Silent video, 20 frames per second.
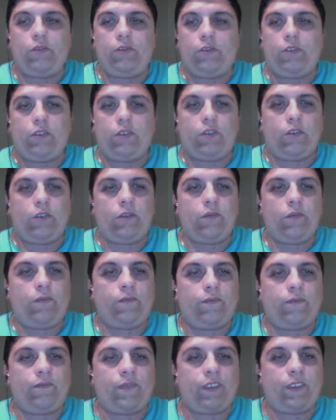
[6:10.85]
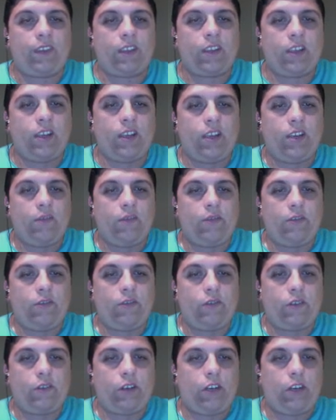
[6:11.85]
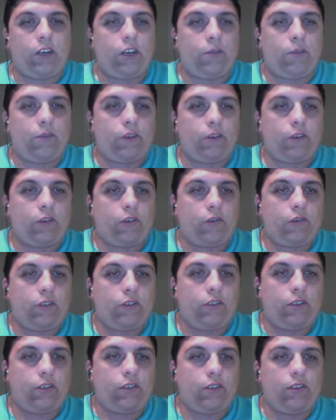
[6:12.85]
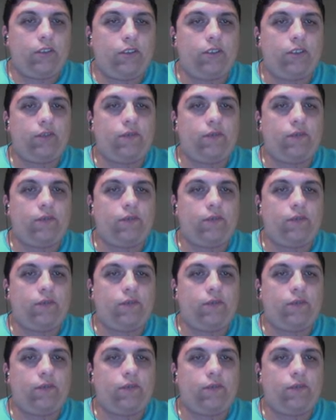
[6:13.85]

So I'm just gonna clean up the code since this is